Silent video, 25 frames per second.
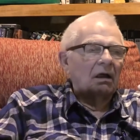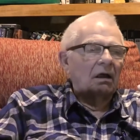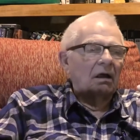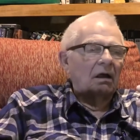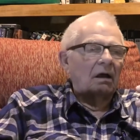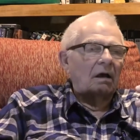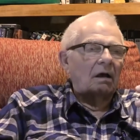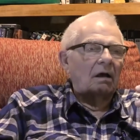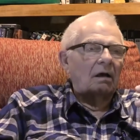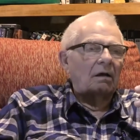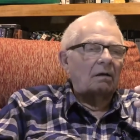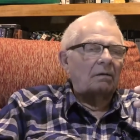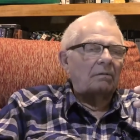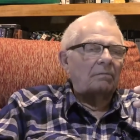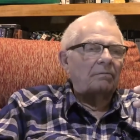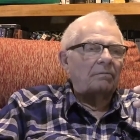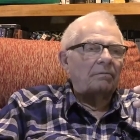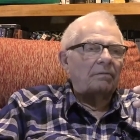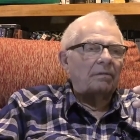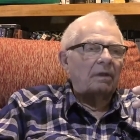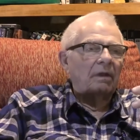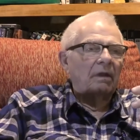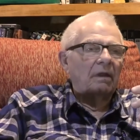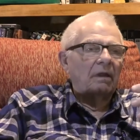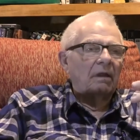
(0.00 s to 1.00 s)

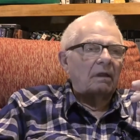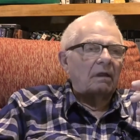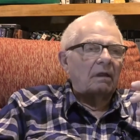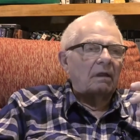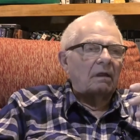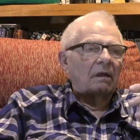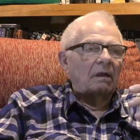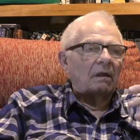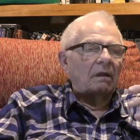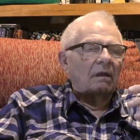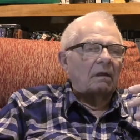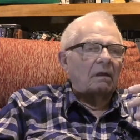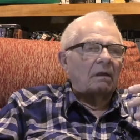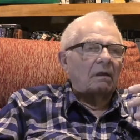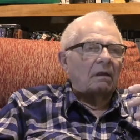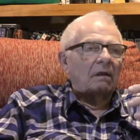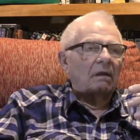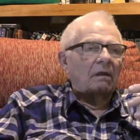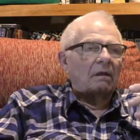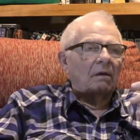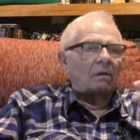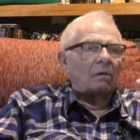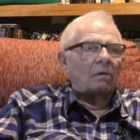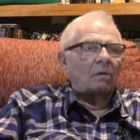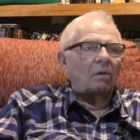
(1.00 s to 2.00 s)

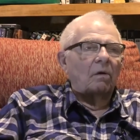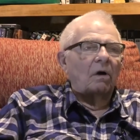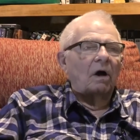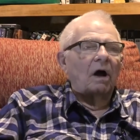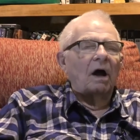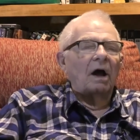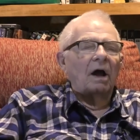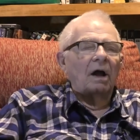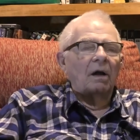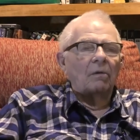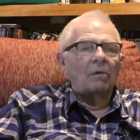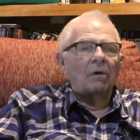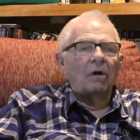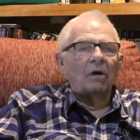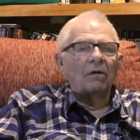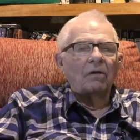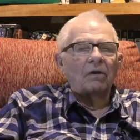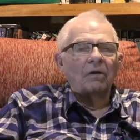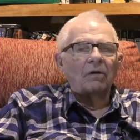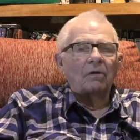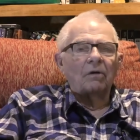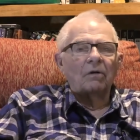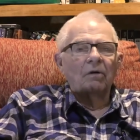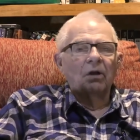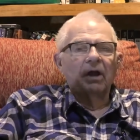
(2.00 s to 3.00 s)
Why? Well,
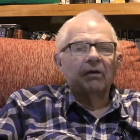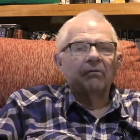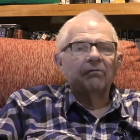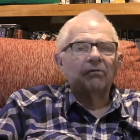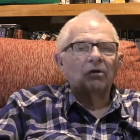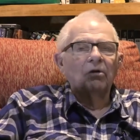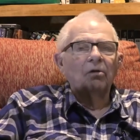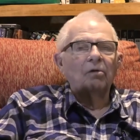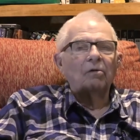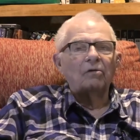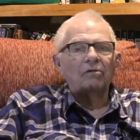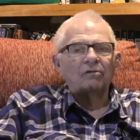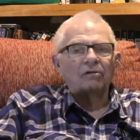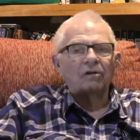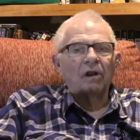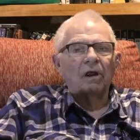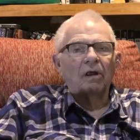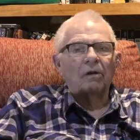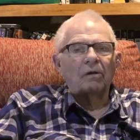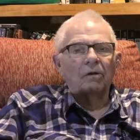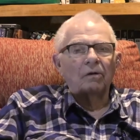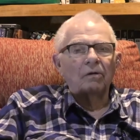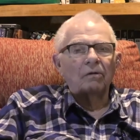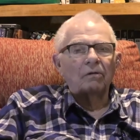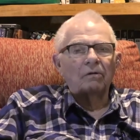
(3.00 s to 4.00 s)
they don't have a
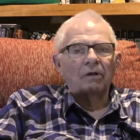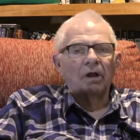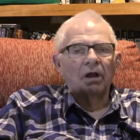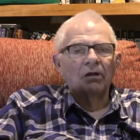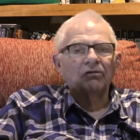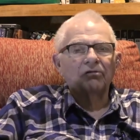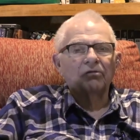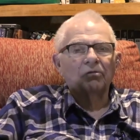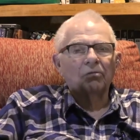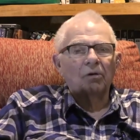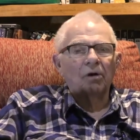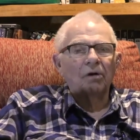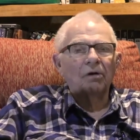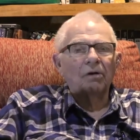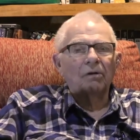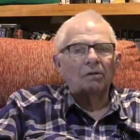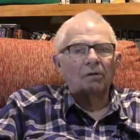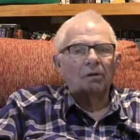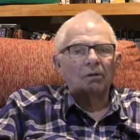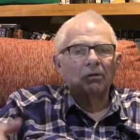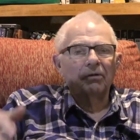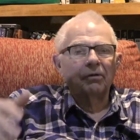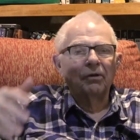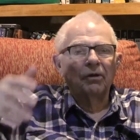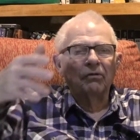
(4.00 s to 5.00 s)
newsletter. That's one of
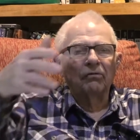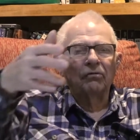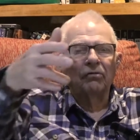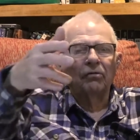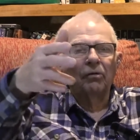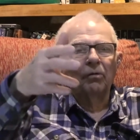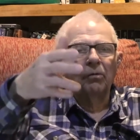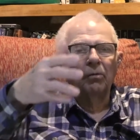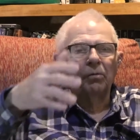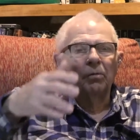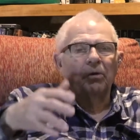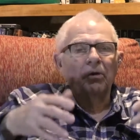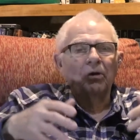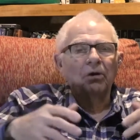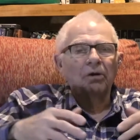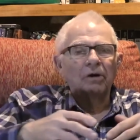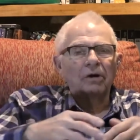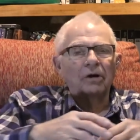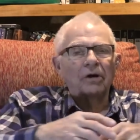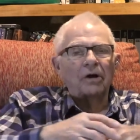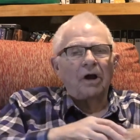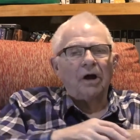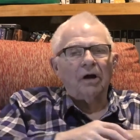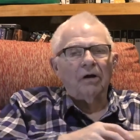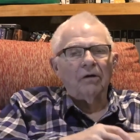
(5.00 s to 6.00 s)
the things you
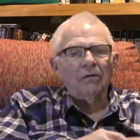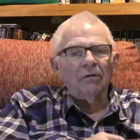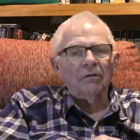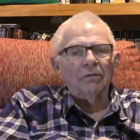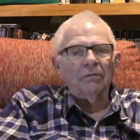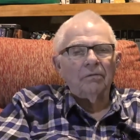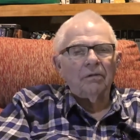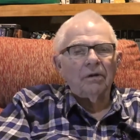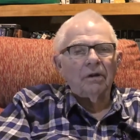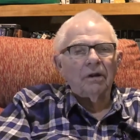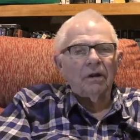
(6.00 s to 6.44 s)
pointed out.